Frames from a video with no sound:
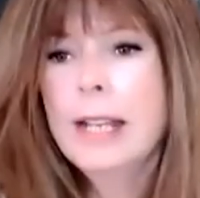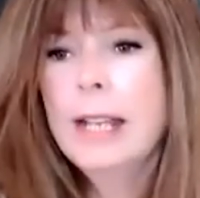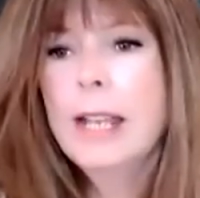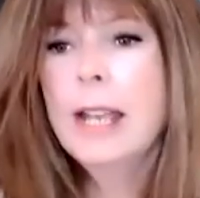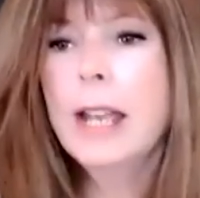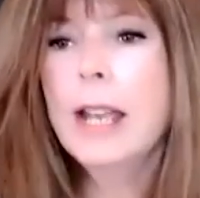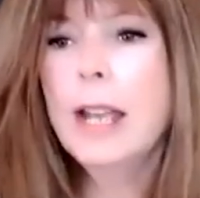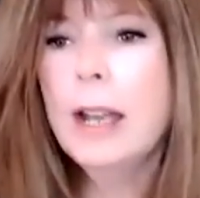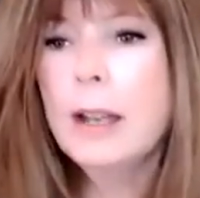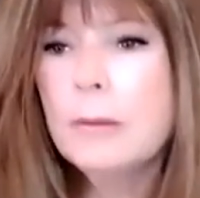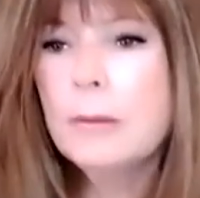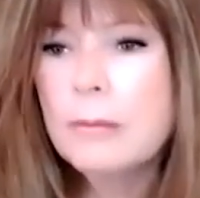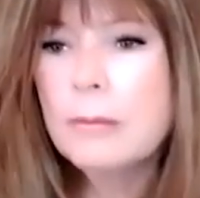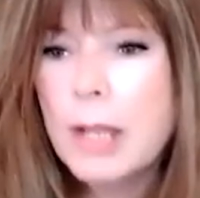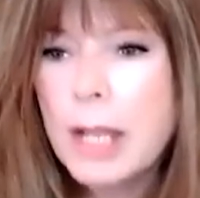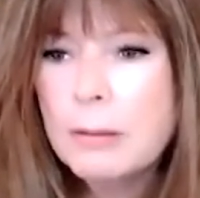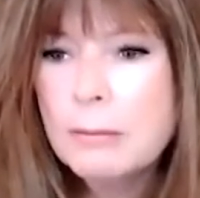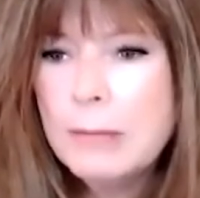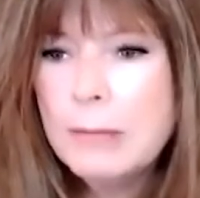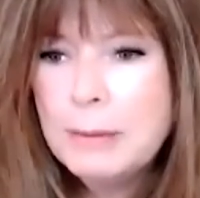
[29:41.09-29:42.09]
Um,
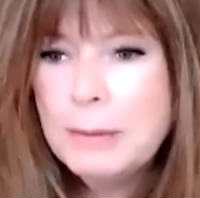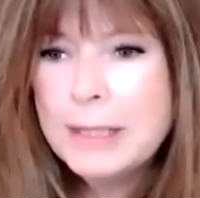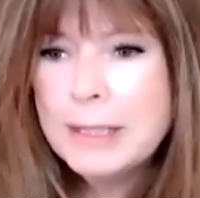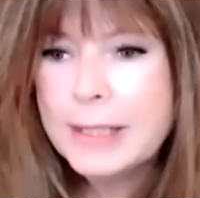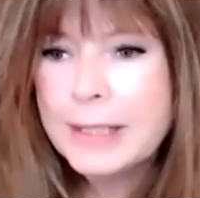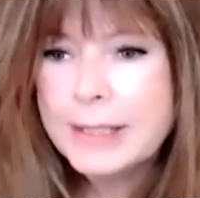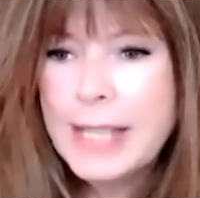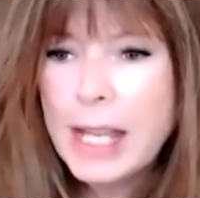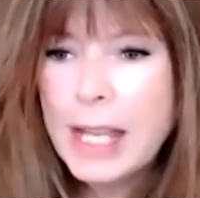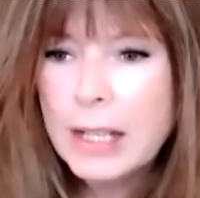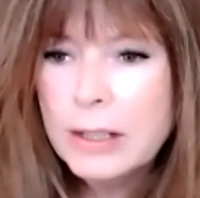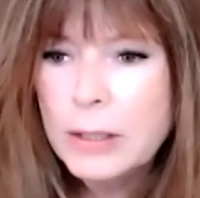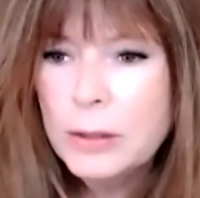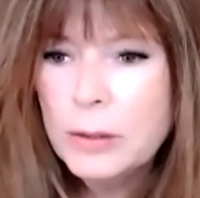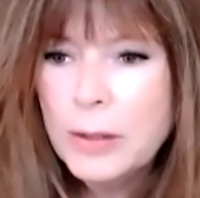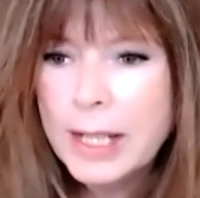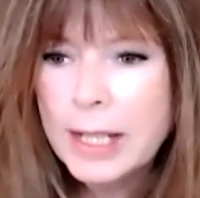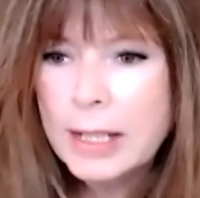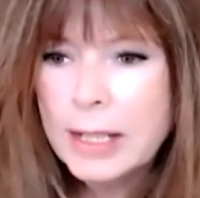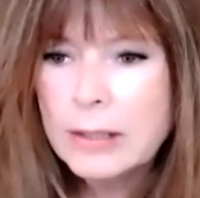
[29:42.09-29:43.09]
and Mimi says, how do you
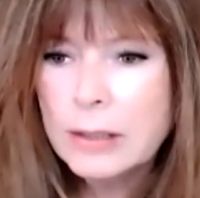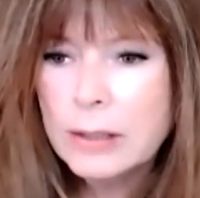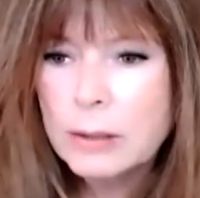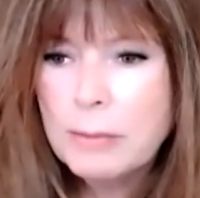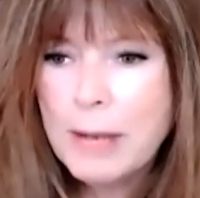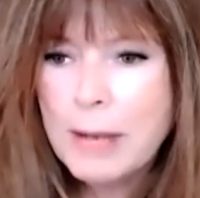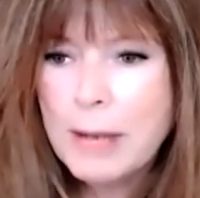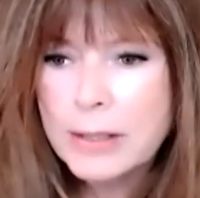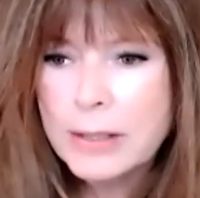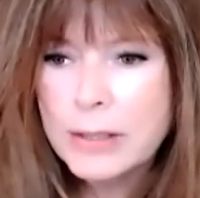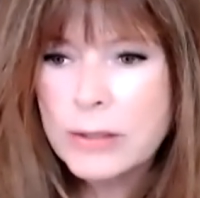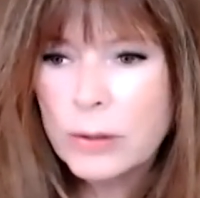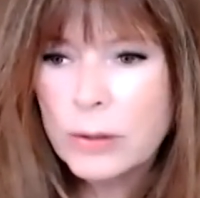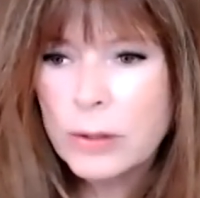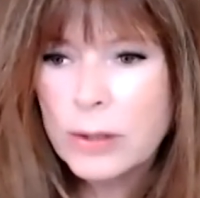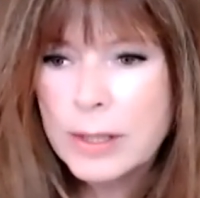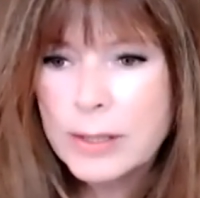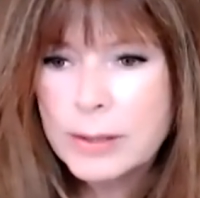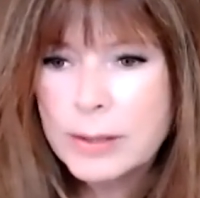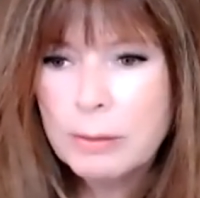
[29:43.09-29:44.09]
handle
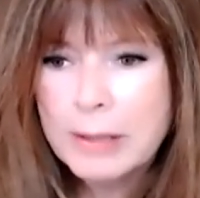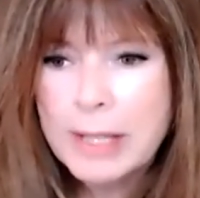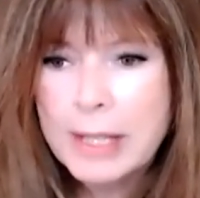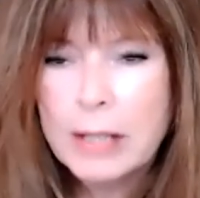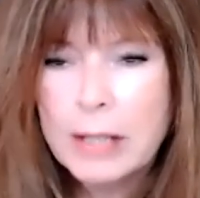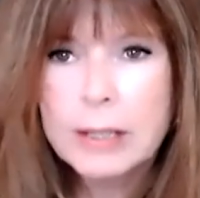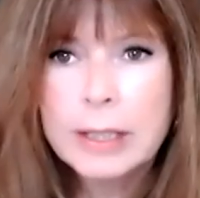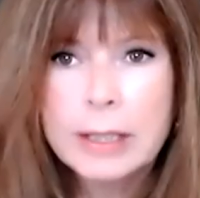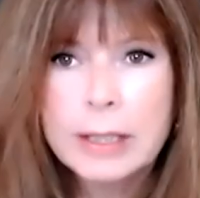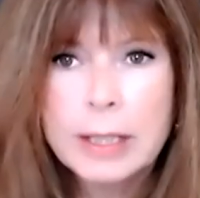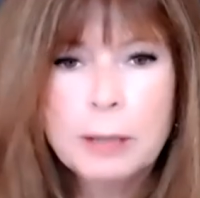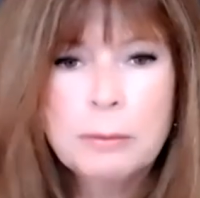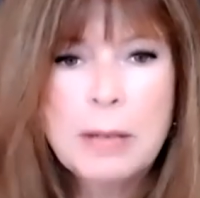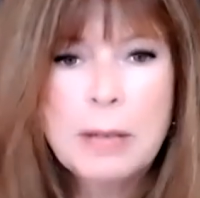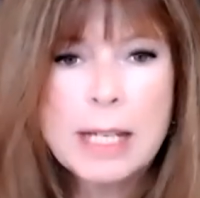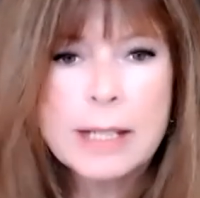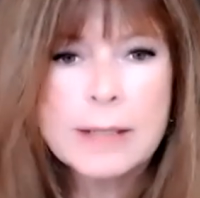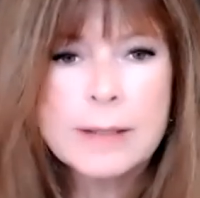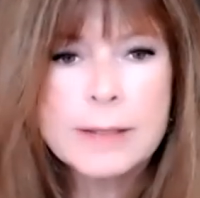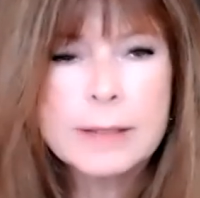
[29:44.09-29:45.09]
backstories without killing
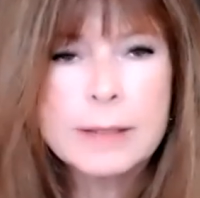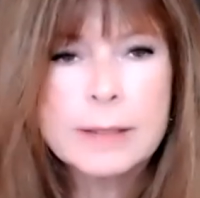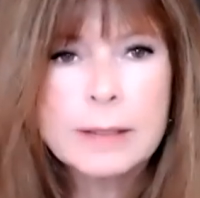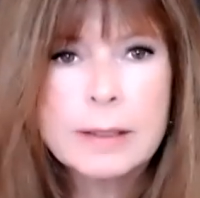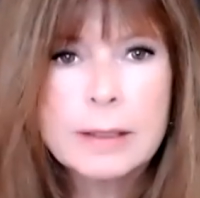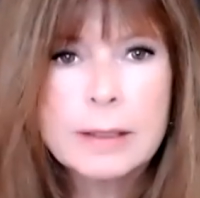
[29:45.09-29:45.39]
pace?